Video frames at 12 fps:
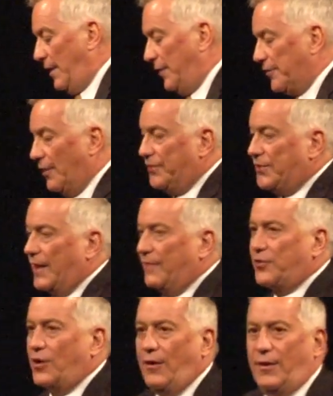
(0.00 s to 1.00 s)
So instead
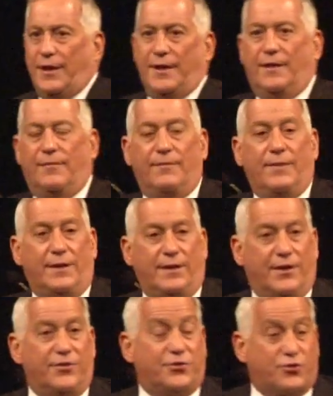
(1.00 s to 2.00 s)
of calling them
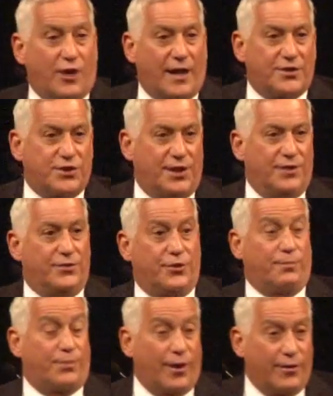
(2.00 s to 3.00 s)
instructions or
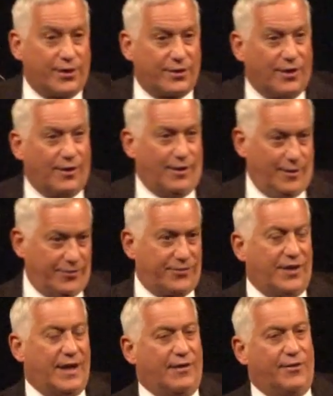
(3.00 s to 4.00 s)
protocols
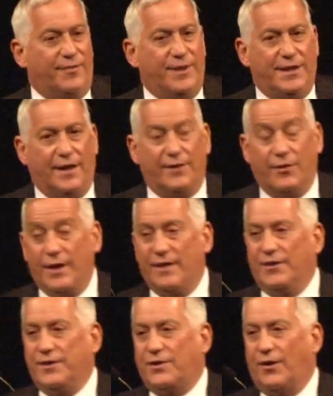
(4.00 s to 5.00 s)
for how it would be done or
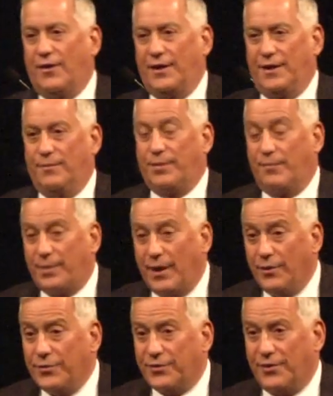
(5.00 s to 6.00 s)
even calling them
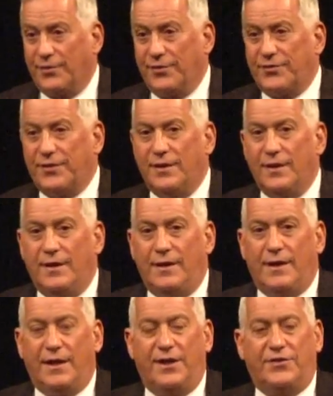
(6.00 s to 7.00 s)
proposals,
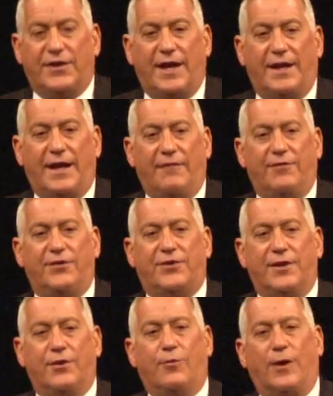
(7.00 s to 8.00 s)
he said every
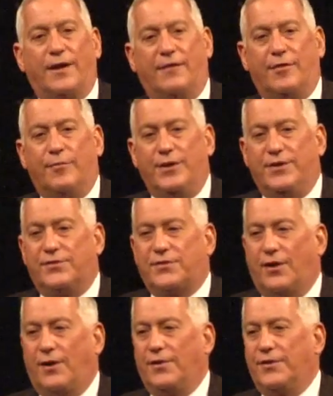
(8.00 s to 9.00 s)
single one of them we just
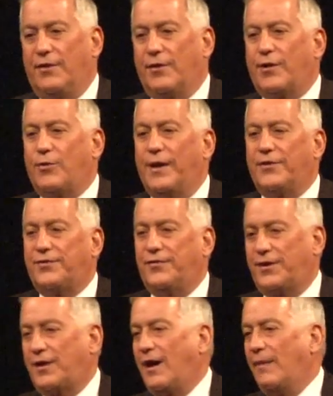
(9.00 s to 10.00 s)
called a request
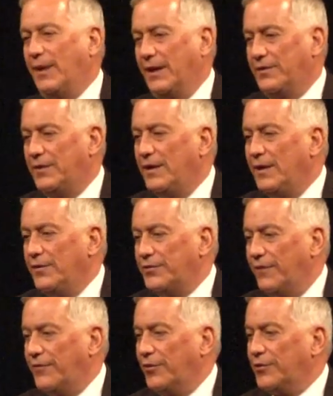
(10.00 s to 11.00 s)
for comment.
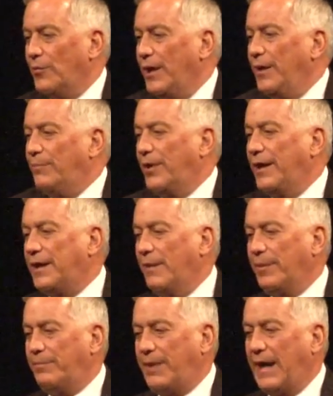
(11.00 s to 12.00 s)
So if there was a way to break
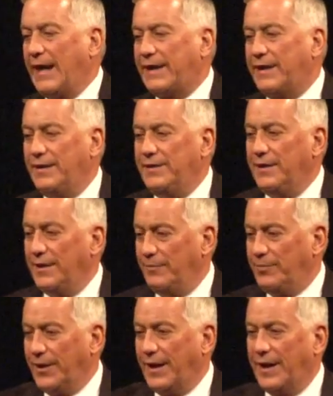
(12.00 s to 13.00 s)
up a packet and put